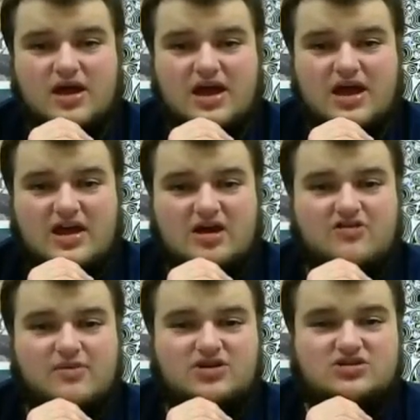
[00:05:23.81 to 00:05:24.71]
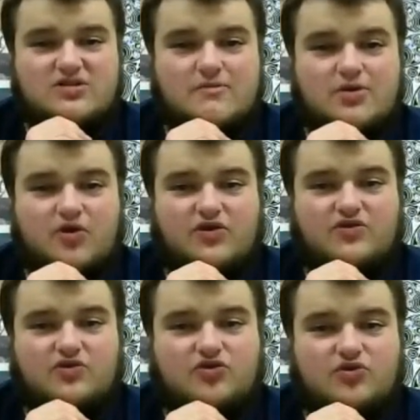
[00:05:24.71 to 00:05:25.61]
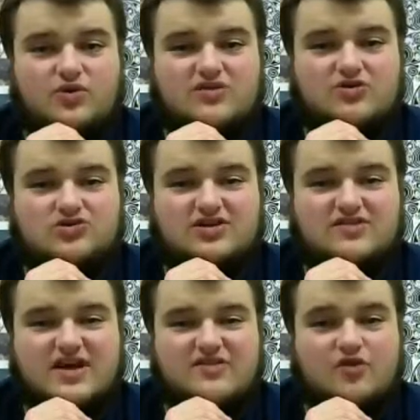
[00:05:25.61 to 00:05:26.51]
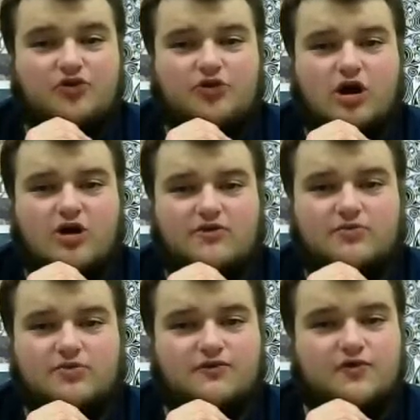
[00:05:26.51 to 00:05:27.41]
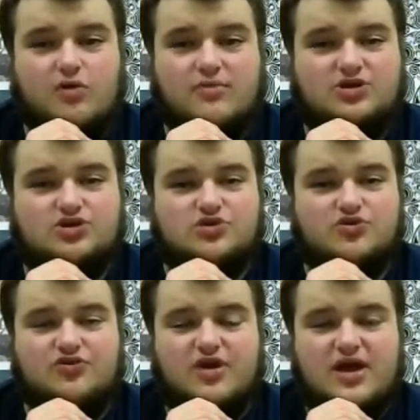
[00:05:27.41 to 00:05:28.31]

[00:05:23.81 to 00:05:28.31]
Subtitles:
And not to mention that the buildings used to research these things also cause reform issues.